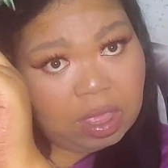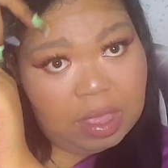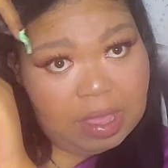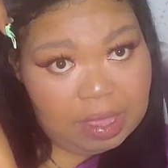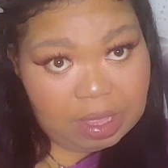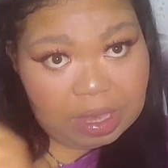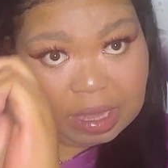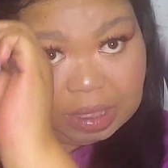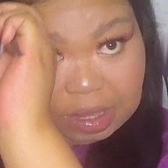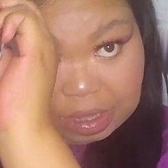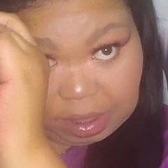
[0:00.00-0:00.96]
And I
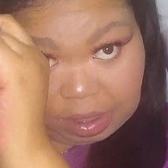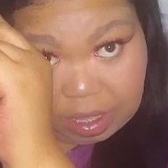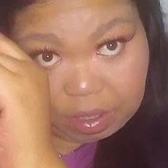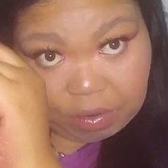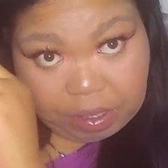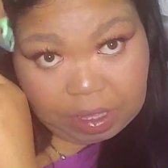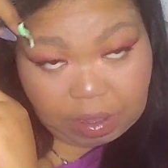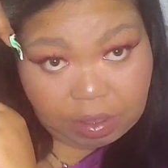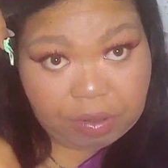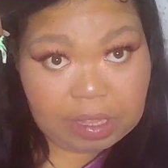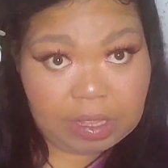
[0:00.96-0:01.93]
just colored it
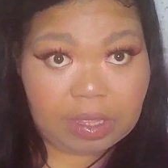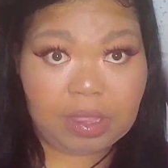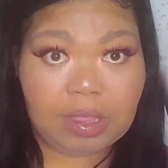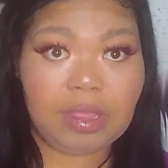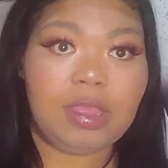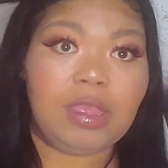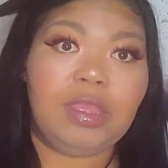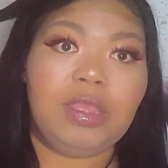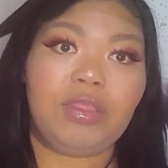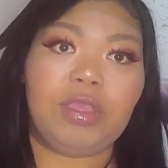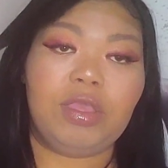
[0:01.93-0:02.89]
yesterday,
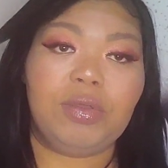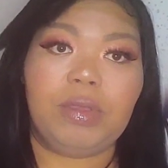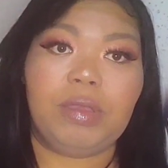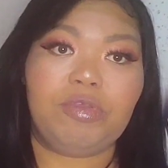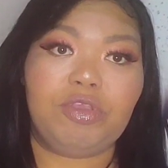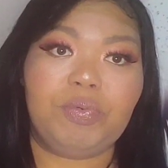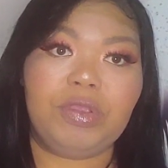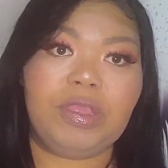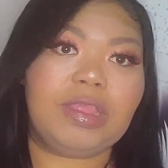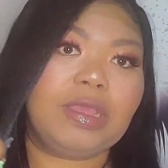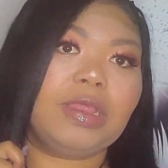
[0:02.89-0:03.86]
so I'm super
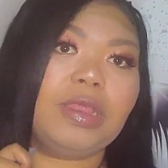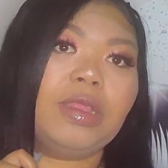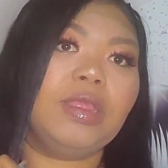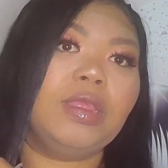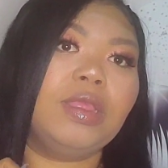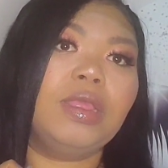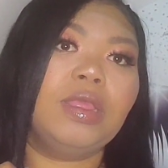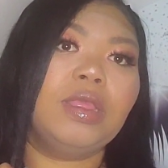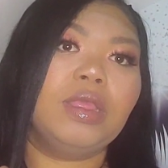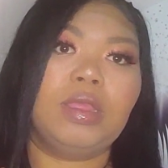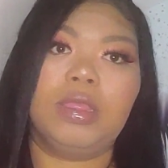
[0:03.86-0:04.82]
excited.
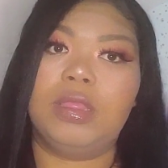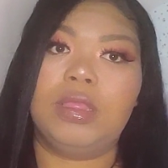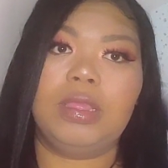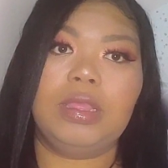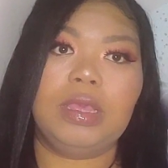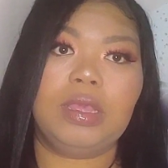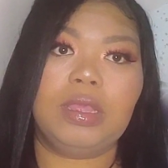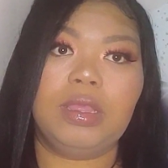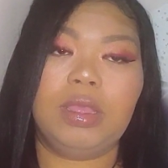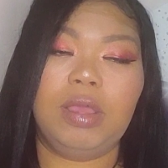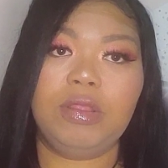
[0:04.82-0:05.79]
And yeah,
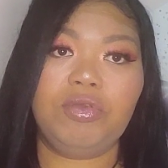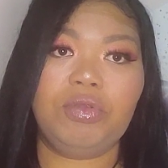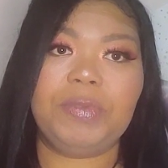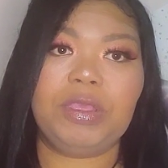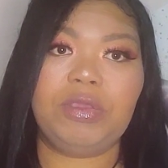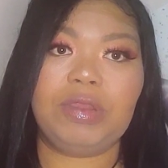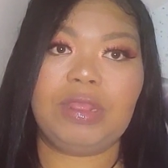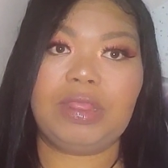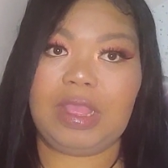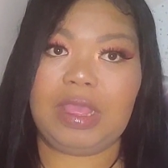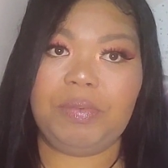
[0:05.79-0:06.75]
oh, this would have been cute in the
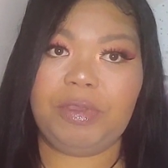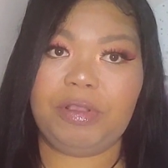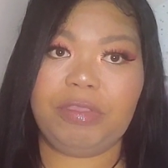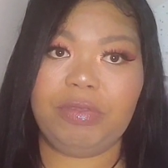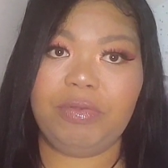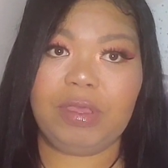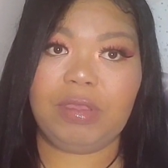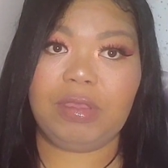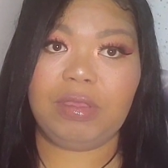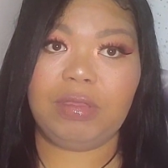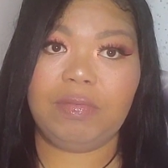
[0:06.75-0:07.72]
side part too, y'all.